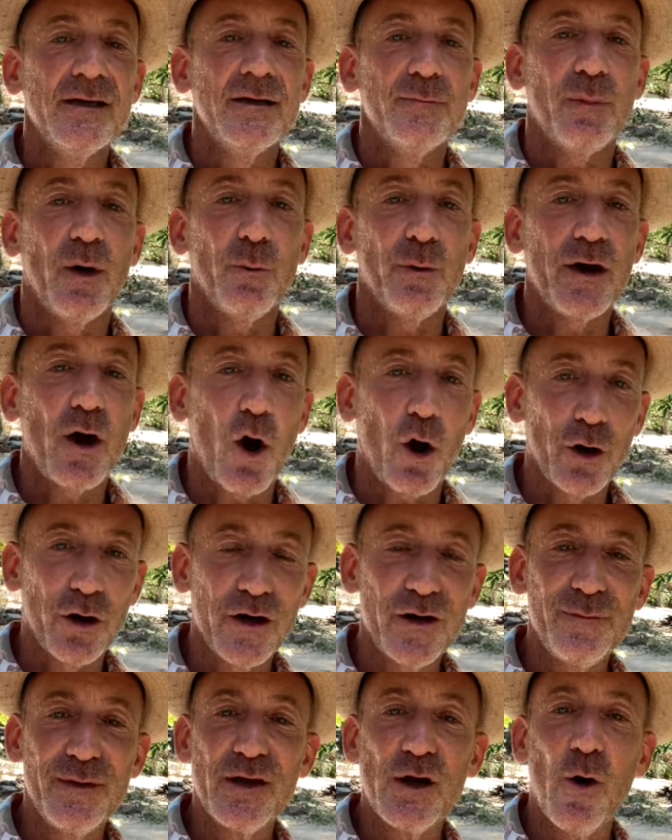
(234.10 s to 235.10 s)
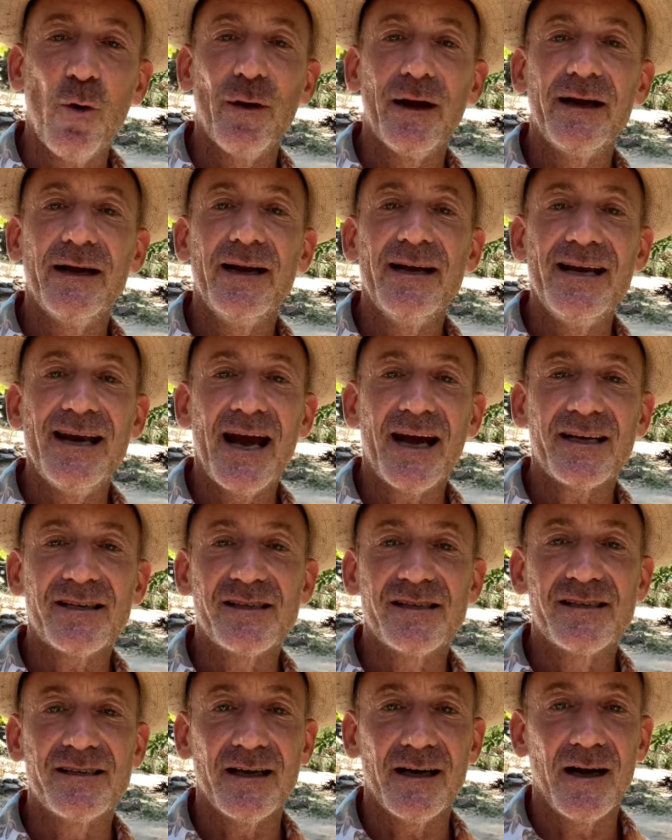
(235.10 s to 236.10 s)
but we are going to be going
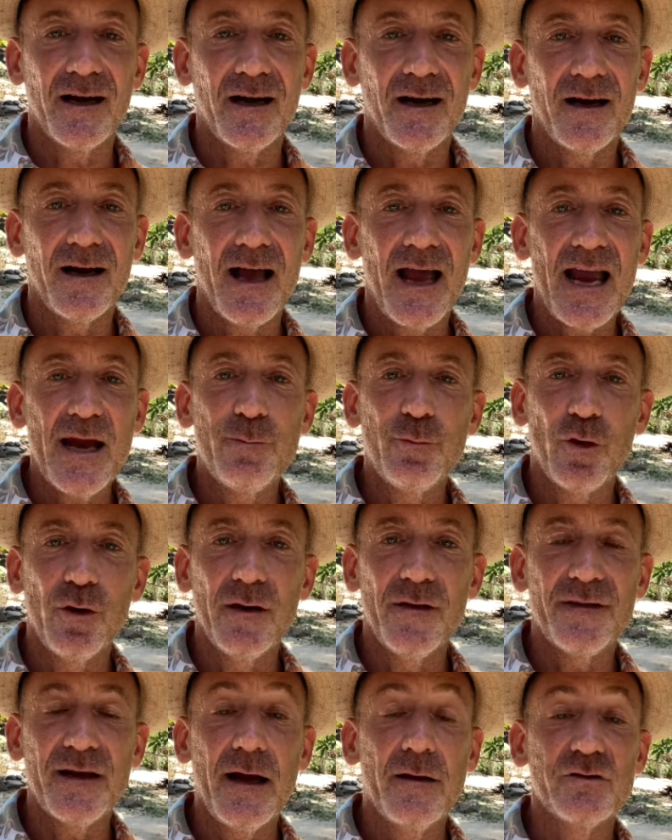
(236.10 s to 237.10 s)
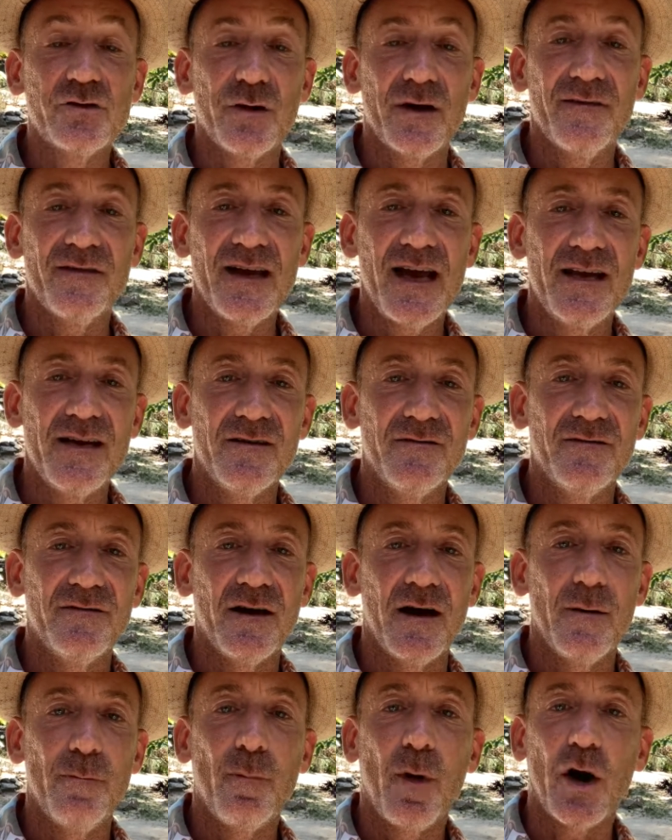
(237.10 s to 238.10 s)
next uh, April, at the, sorry, at the end of
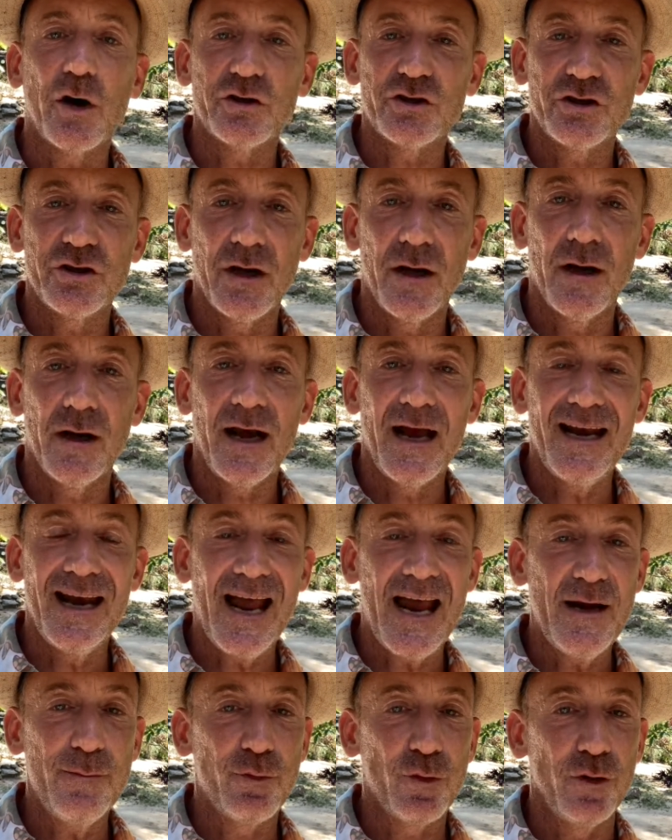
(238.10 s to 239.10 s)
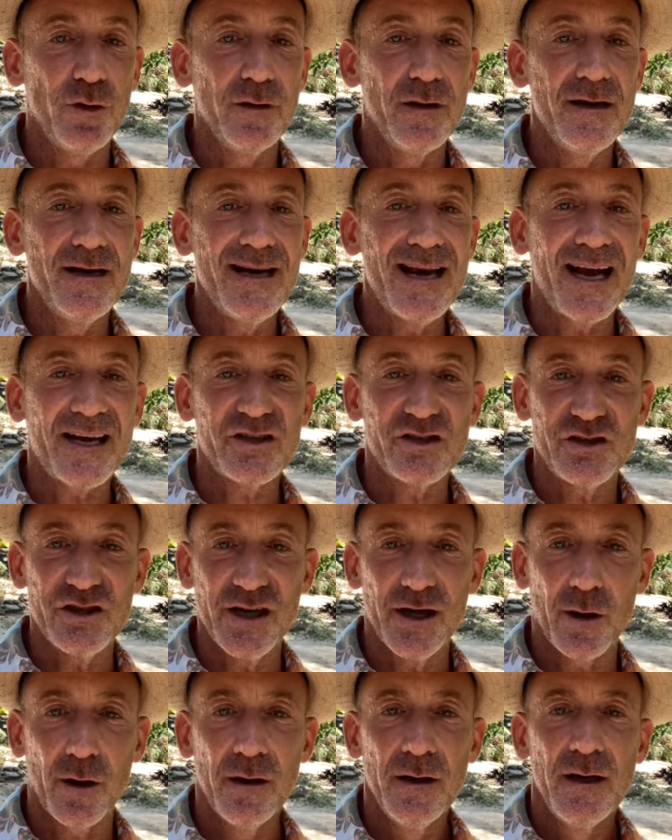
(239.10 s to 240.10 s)
uh, March uh, and April next
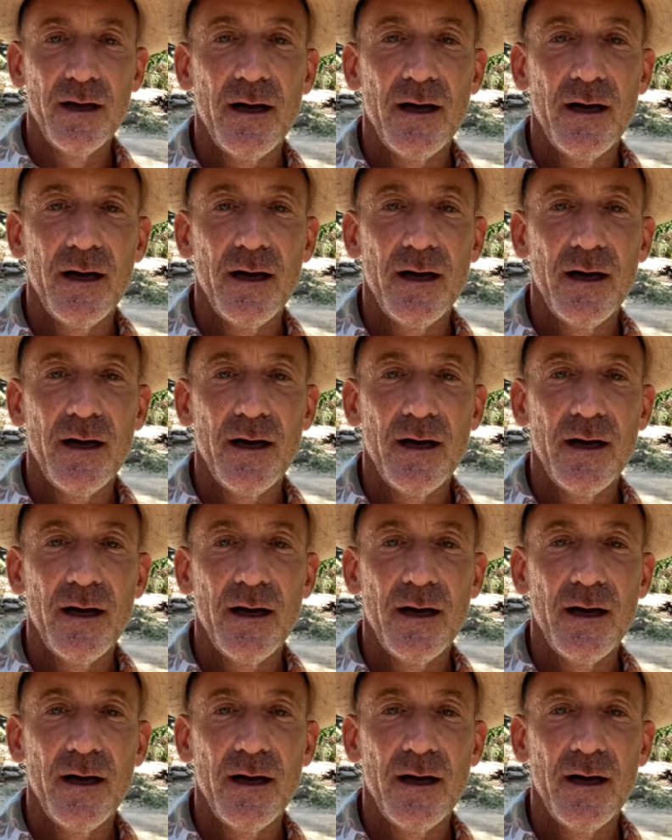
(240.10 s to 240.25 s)
year.